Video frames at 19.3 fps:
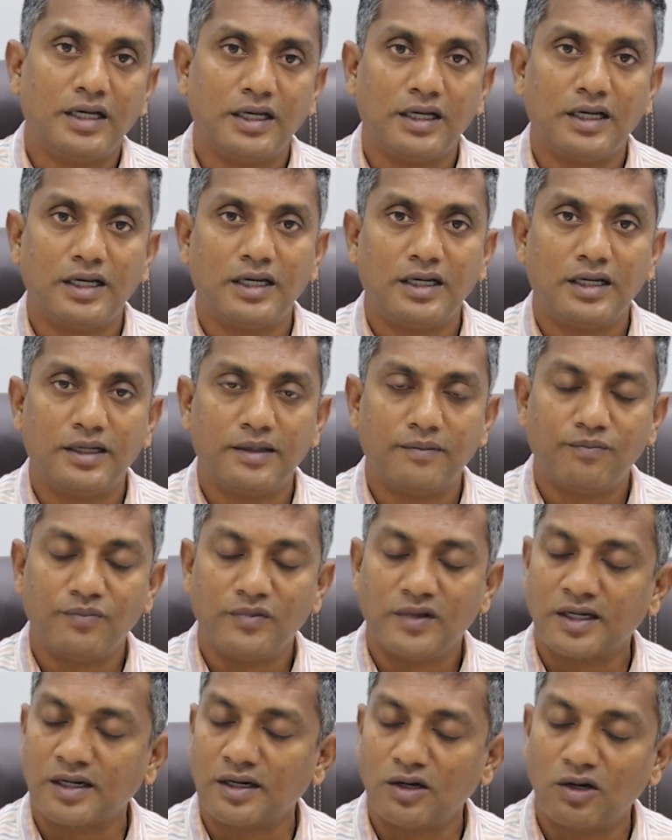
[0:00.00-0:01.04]
There
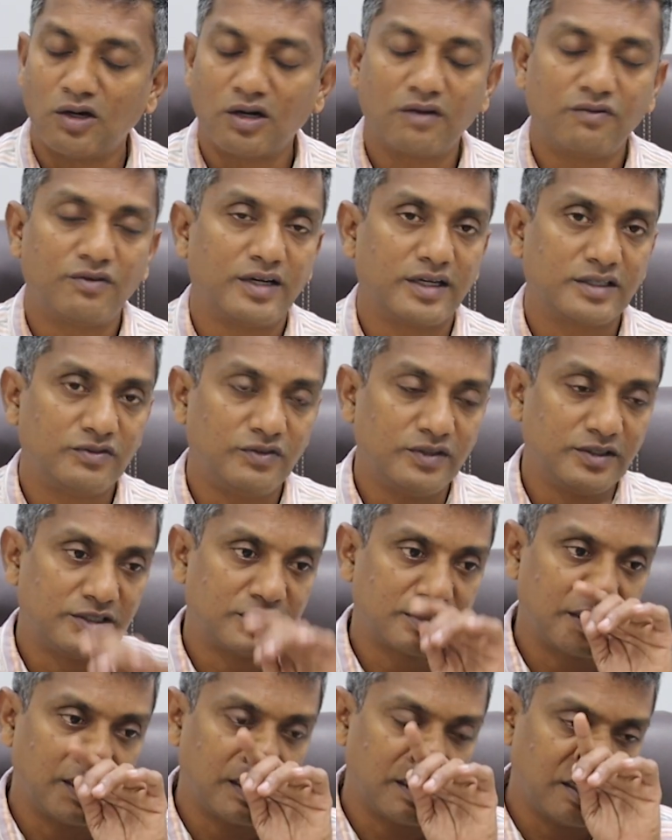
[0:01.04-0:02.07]
are a lot of drugs
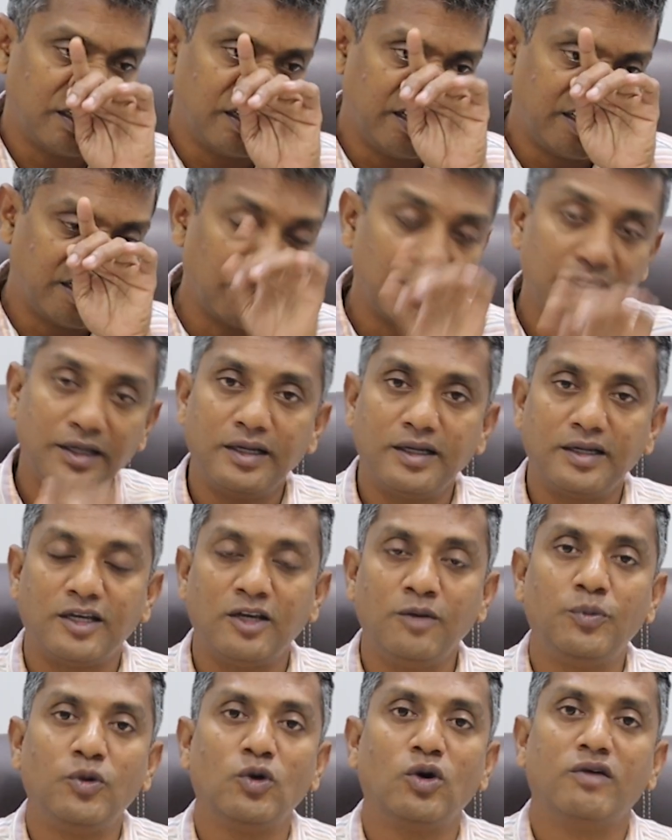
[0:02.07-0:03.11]
which can literally
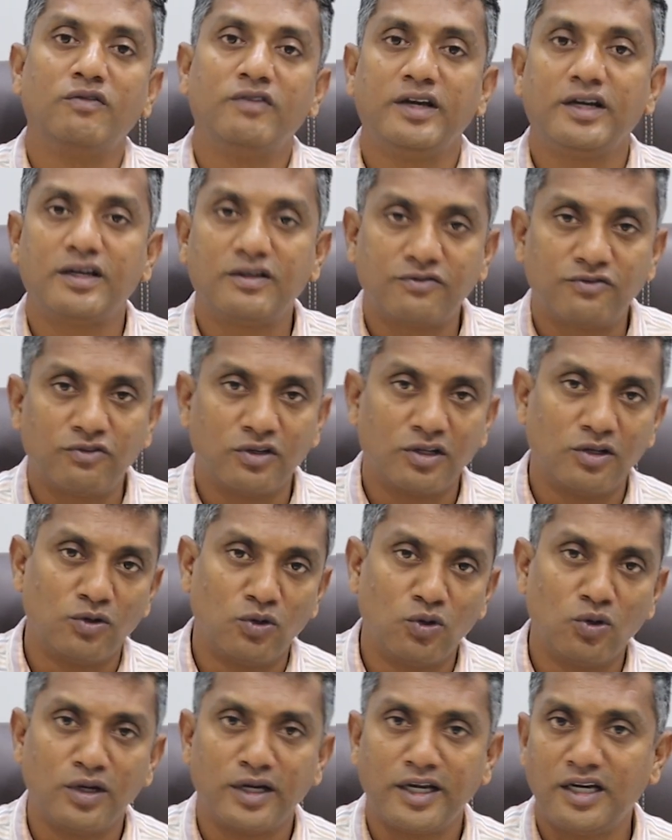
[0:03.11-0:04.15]
keep you awake for the
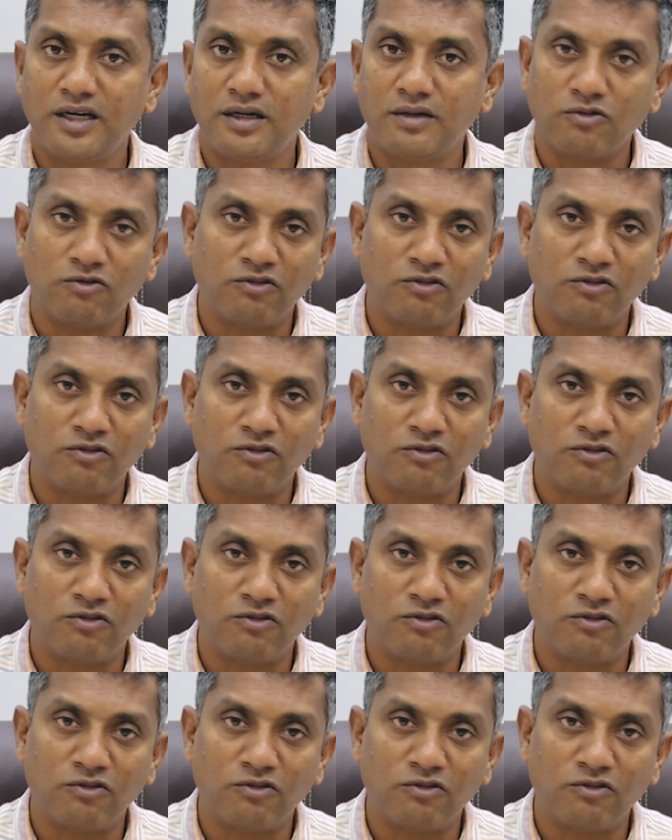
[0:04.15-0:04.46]
whole night,